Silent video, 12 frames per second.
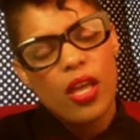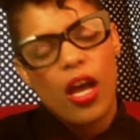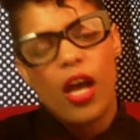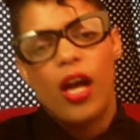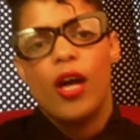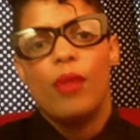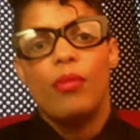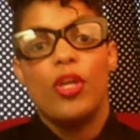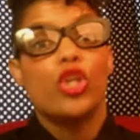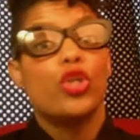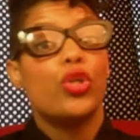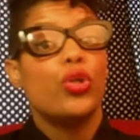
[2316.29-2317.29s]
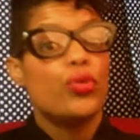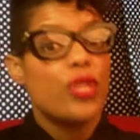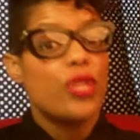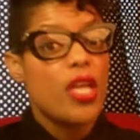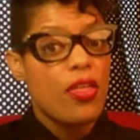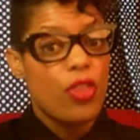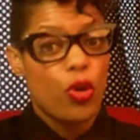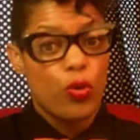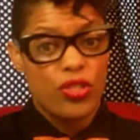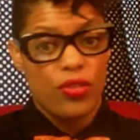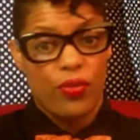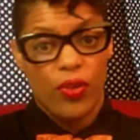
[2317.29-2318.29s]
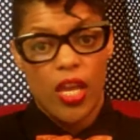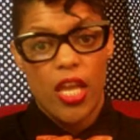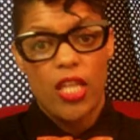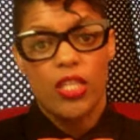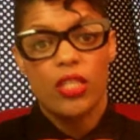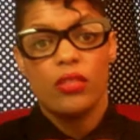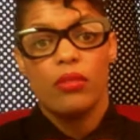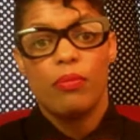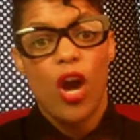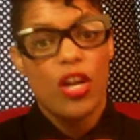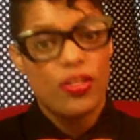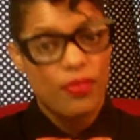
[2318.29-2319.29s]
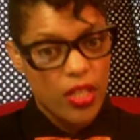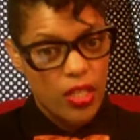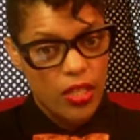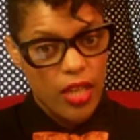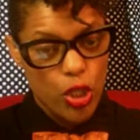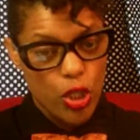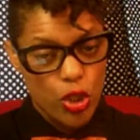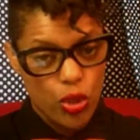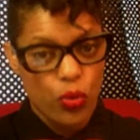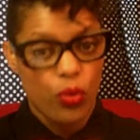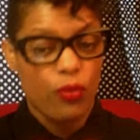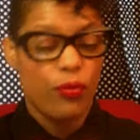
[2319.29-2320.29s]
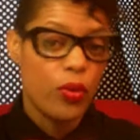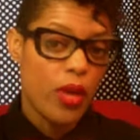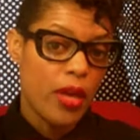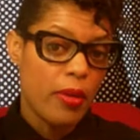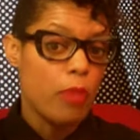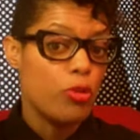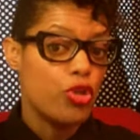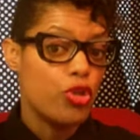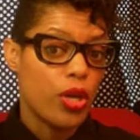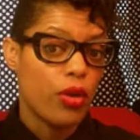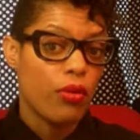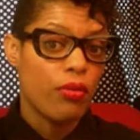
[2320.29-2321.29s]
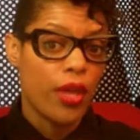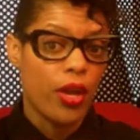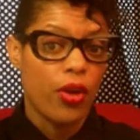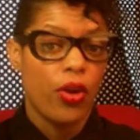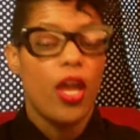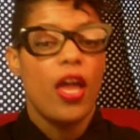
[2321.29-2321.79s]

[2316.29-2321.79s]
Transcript: including the Christopher Kane part of the collection or a few image here and there.